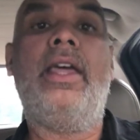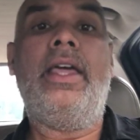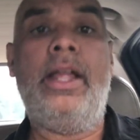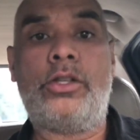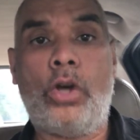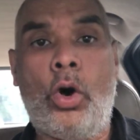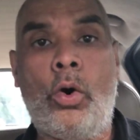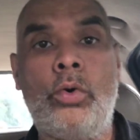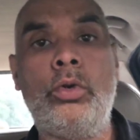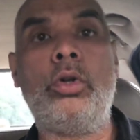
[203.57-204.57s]
its
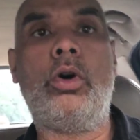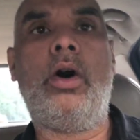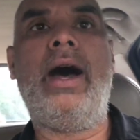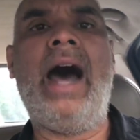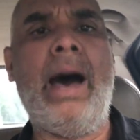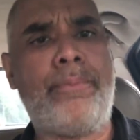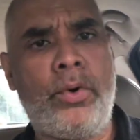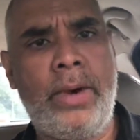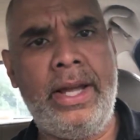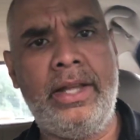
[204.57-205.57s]
own
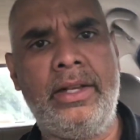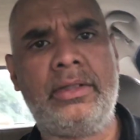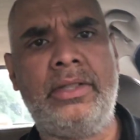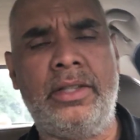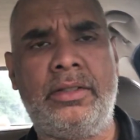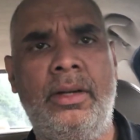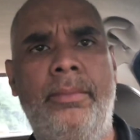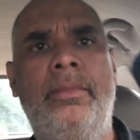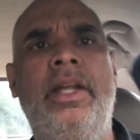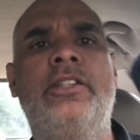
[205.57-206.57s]
operating system,
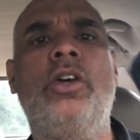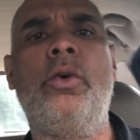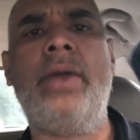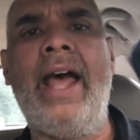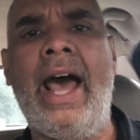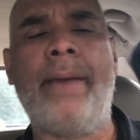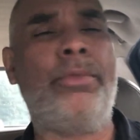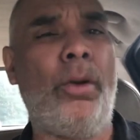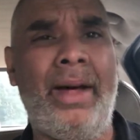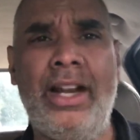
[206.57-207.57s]
its own app.
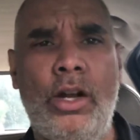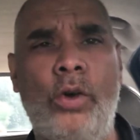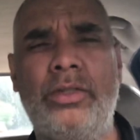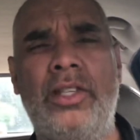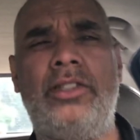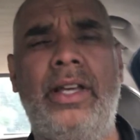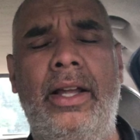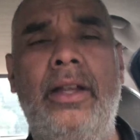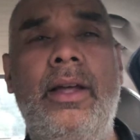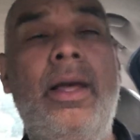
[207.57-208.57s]
Nobody knows this yet.
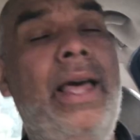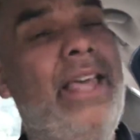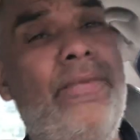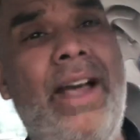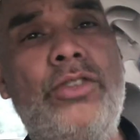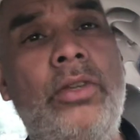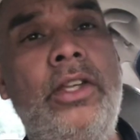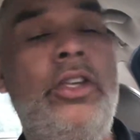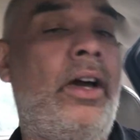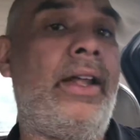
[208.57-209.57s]
Eventually,
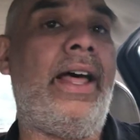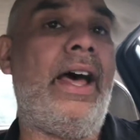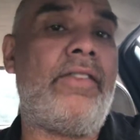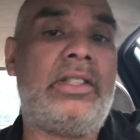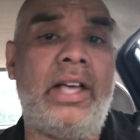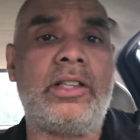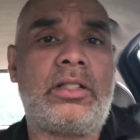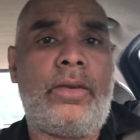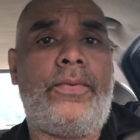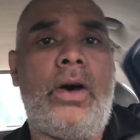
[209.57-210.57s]
you're going to have a
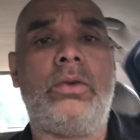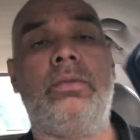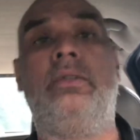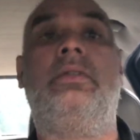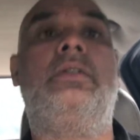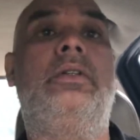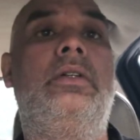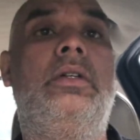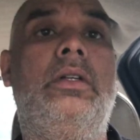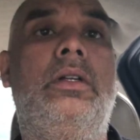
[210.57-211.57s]
Tesla phone.
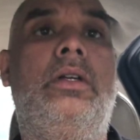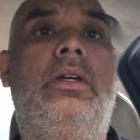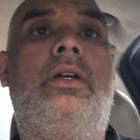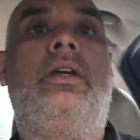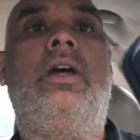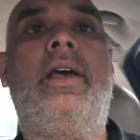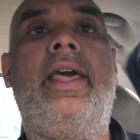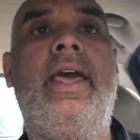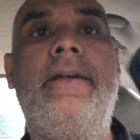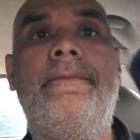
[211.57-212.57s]

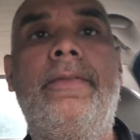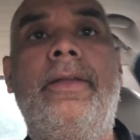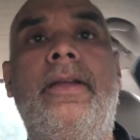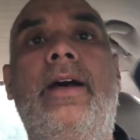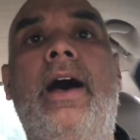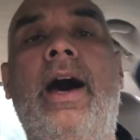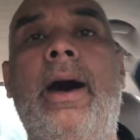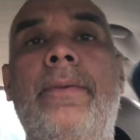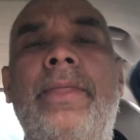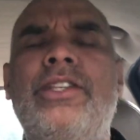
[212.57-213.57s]
Okay?
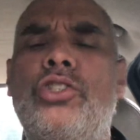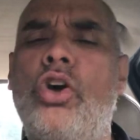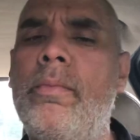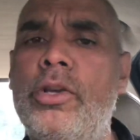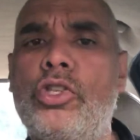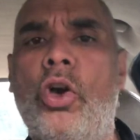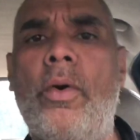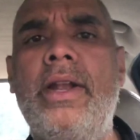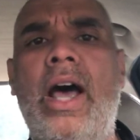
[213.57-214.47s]
There's so much going